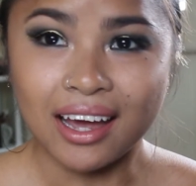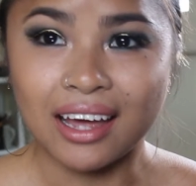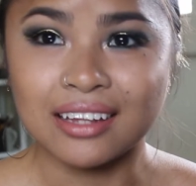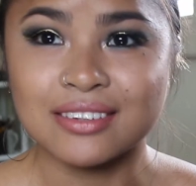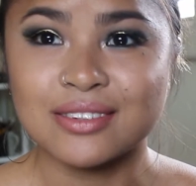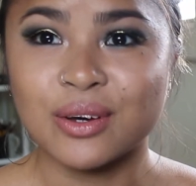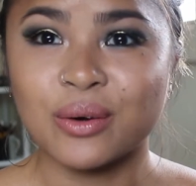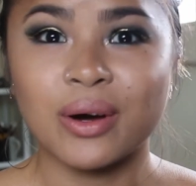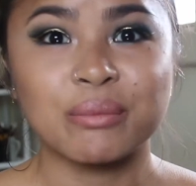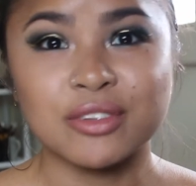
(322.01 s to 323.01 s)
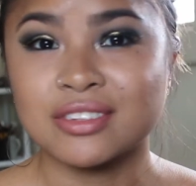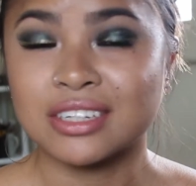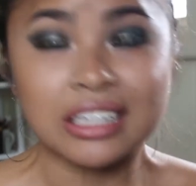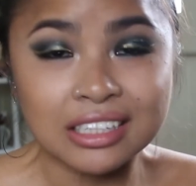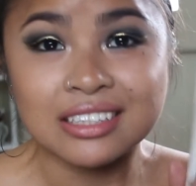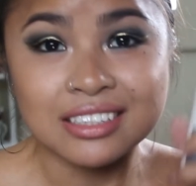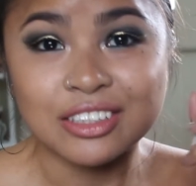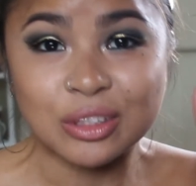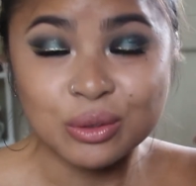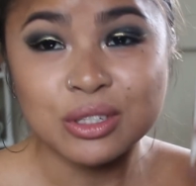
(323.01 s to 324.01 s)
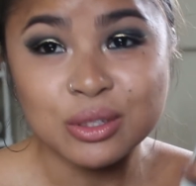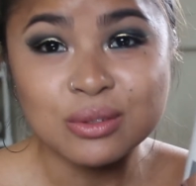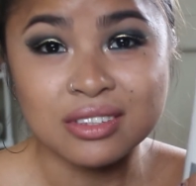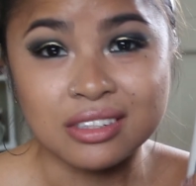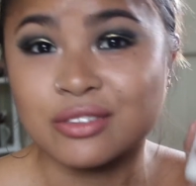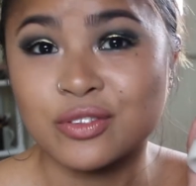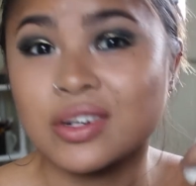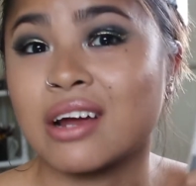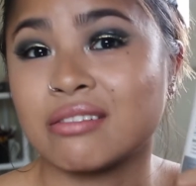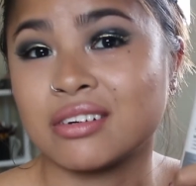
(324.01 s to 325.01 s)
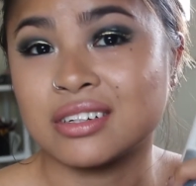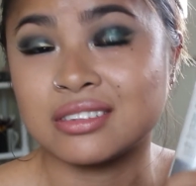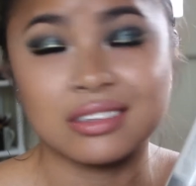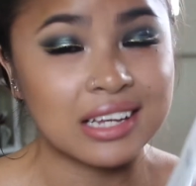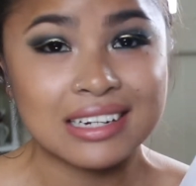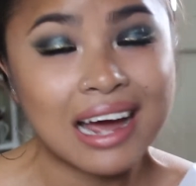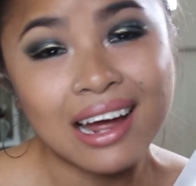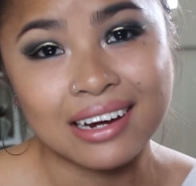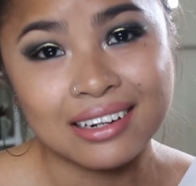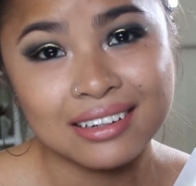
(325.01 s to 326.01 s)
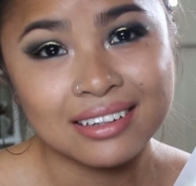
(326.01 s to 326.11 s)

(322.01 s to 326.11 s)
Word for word: And so I'm just going to continue to use this forever until I die.